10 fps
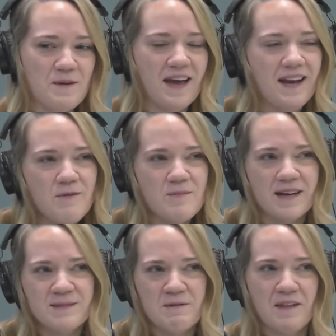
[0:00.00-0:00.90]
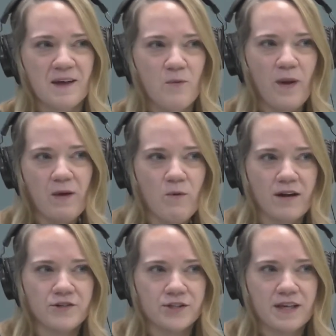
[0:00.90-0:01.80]
kind of reminds me of like a Weight
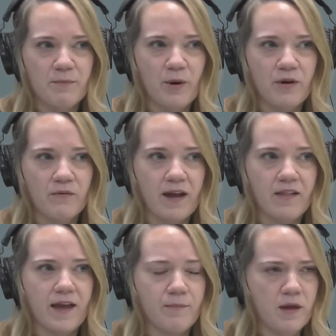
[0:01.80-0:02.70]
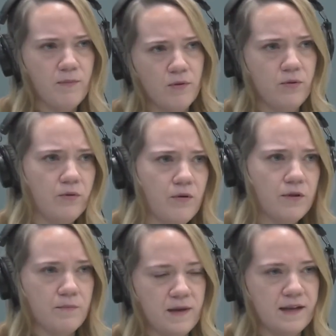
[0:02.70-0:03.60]
Watchers component, right? Like people who go to
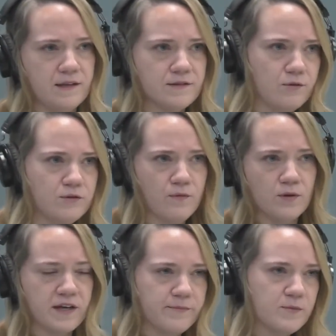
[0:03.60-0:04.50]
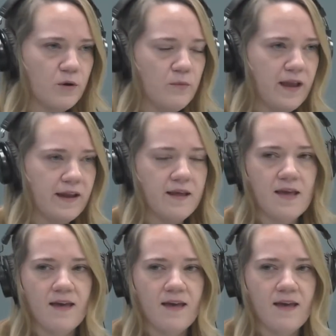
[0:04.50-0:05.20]
the meetings lose 4 times more weight.